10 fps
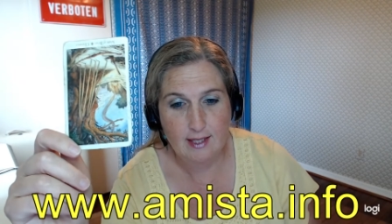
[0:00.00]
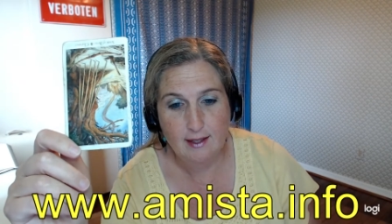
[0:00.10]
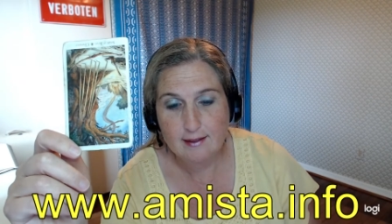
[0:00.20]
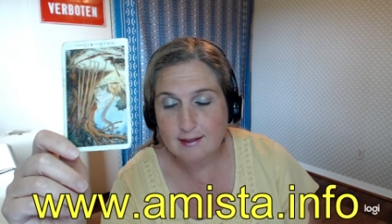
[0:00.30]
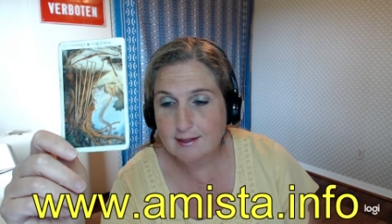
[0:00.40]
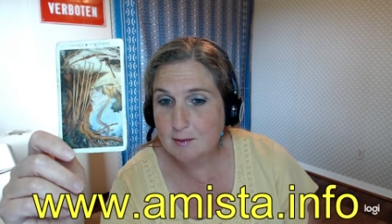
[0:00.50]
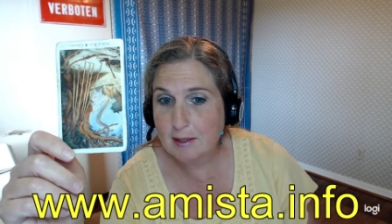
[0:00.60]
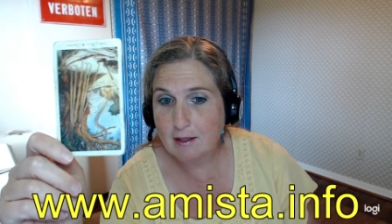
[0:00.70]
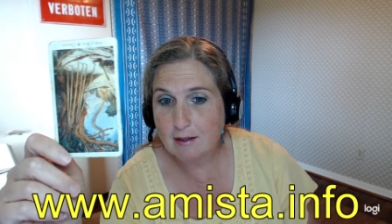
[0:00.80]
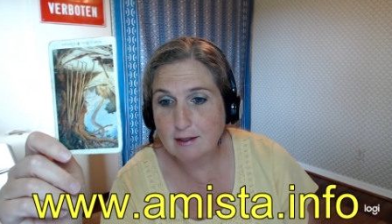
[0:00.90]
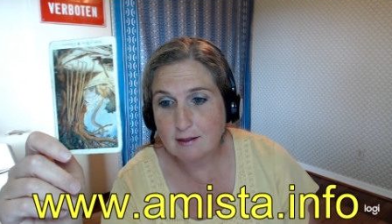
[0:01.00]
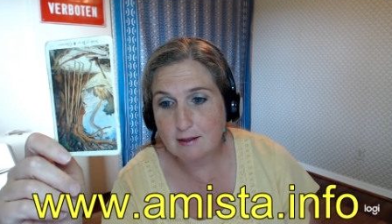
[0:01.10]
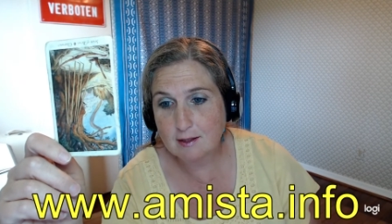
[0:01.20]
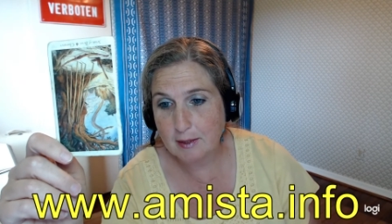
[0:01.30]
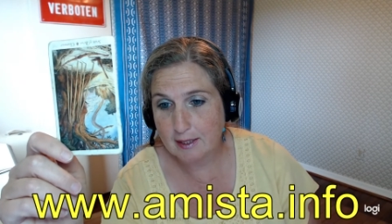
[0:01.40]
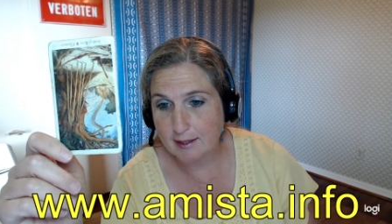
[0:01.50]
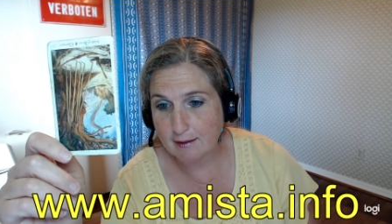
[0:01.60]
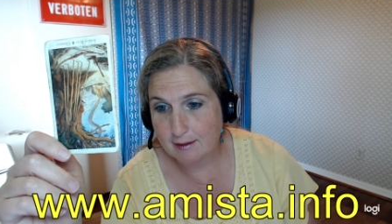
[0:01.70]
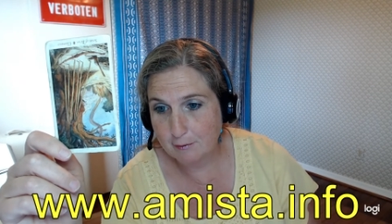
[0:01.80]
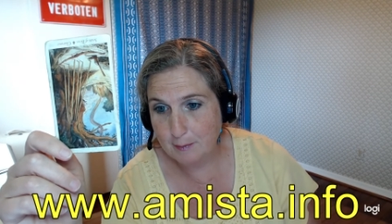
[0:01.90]
This is my card that talks about getting
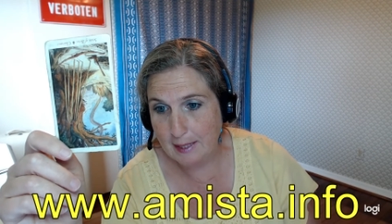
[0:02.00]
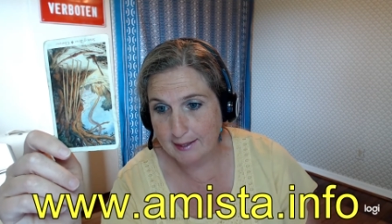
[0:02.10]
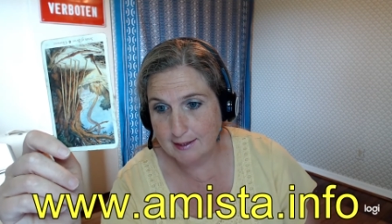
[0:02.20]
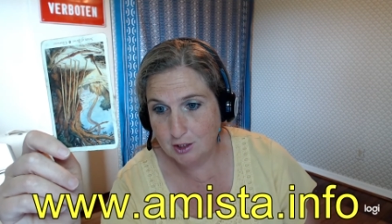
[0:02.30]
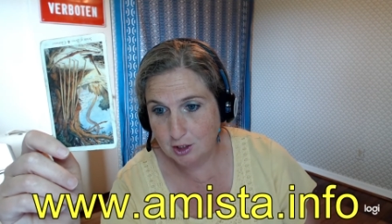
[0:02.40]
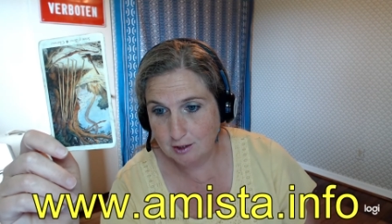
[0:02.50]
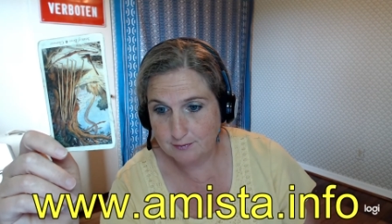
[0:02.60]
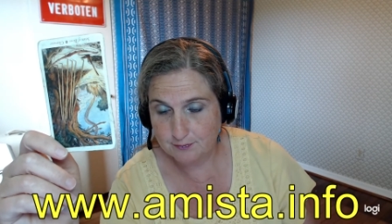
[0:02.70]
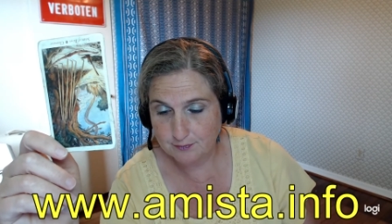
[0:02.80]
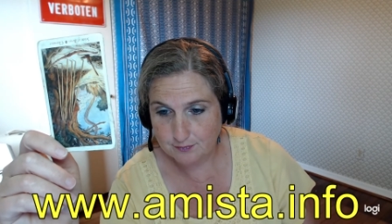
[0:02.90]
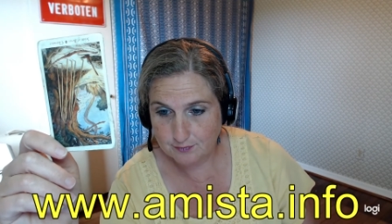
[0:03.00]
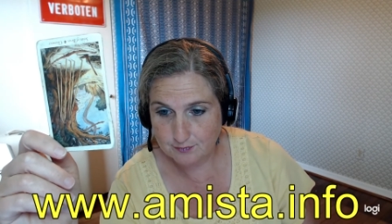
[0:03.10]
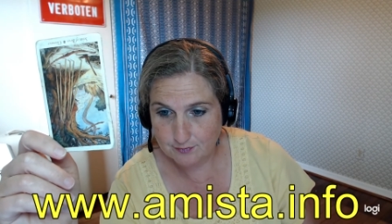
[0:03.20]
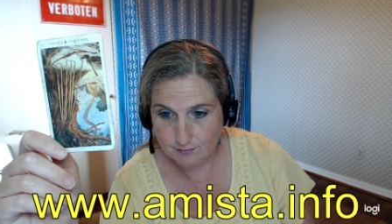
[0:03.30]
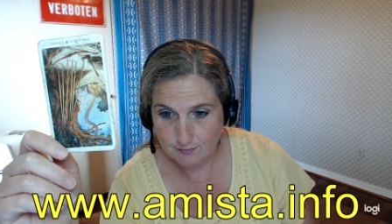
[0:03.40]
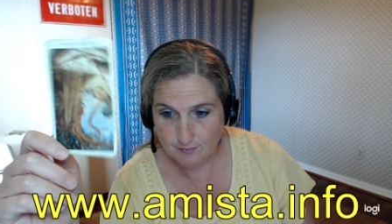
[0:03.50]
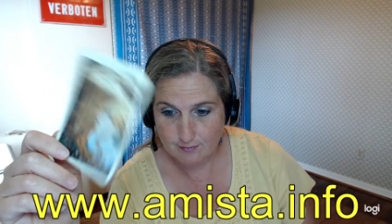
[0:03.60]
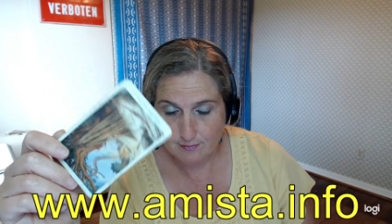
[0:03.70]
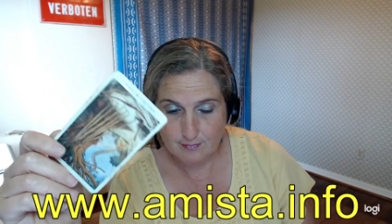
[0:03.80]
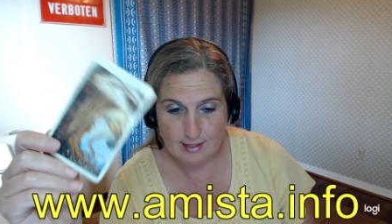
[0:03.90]
rid of baggage.
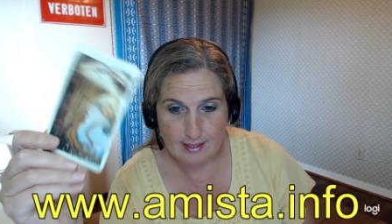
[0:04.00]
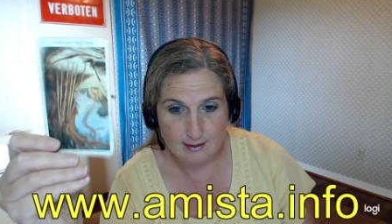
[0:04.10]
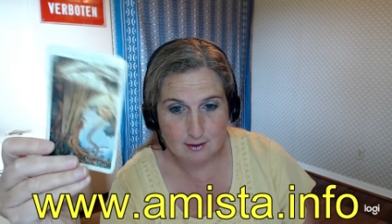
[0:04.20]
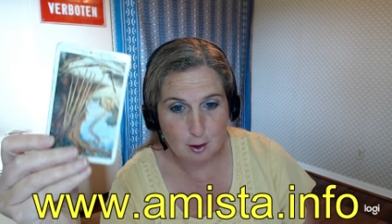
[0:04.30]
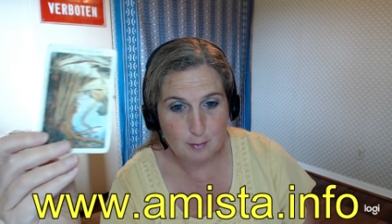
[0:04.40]
And this card